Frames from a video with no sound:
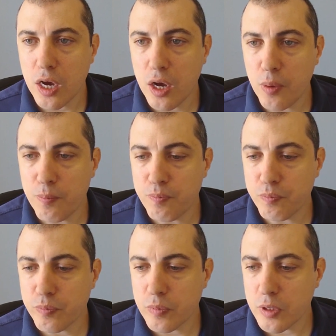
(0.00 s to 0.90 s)

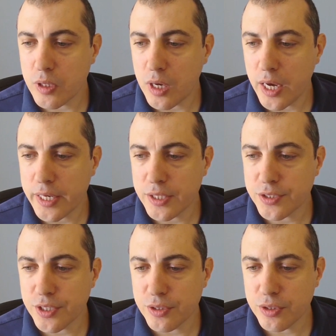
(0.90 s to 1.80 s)
Um, I can
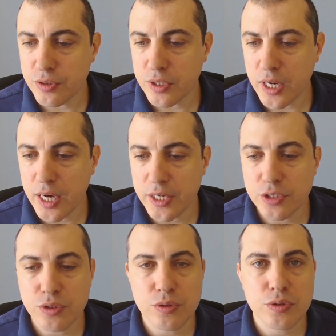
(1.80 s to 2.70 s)
tell you that I
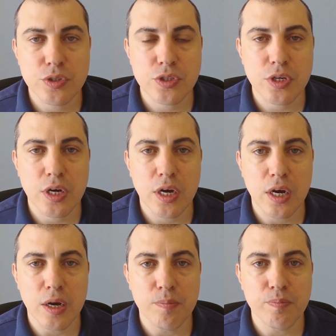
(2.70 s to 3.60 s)
use
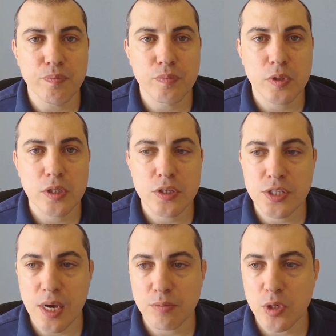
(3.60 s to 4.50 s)
um,
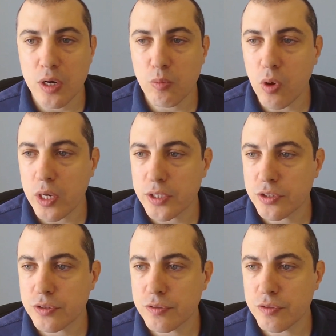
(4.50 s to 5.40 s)
Samurai Wallet
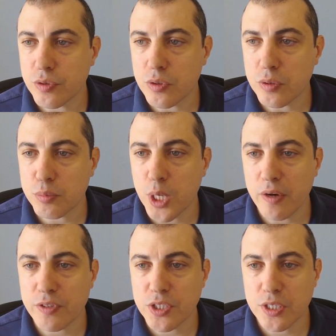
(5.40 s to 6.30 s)
for
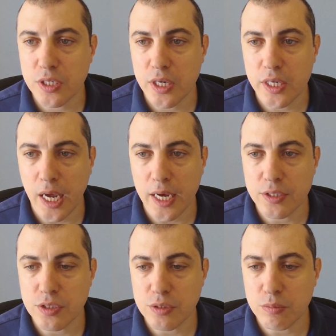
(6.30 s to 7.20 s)
privacy. It
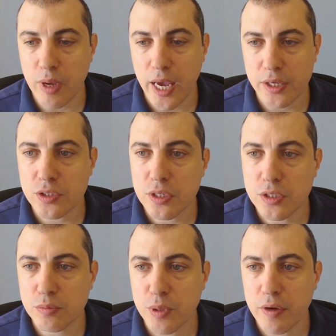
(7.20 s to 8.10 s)
has some
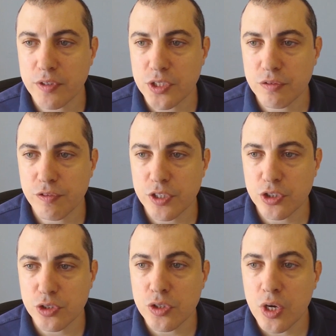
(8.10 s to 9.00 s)
excellent privacy
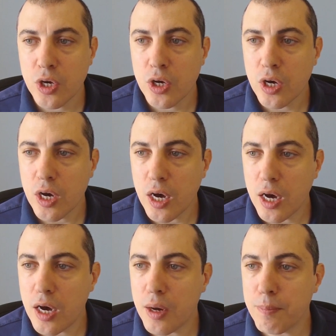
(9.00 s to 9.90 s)
features.
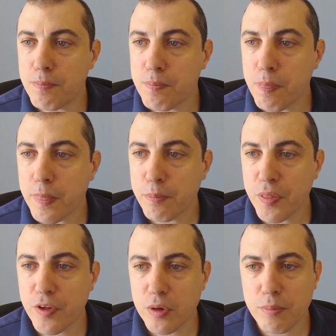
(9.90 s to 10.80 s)
Um,
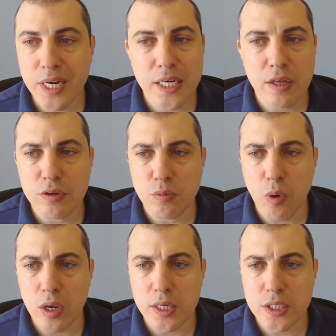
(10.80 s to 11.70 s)
but there are many other
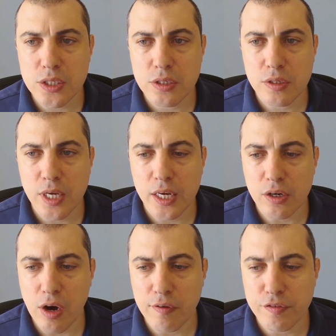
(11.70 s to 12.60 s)
wallets
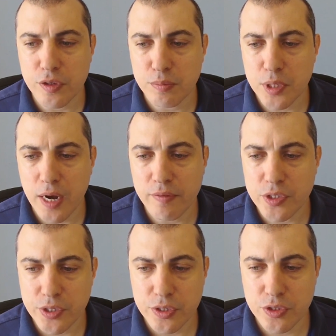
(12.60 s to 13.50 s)
that offer
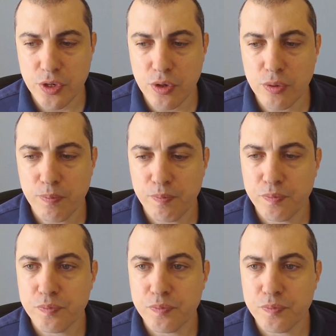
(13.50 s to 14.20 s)
privacy. So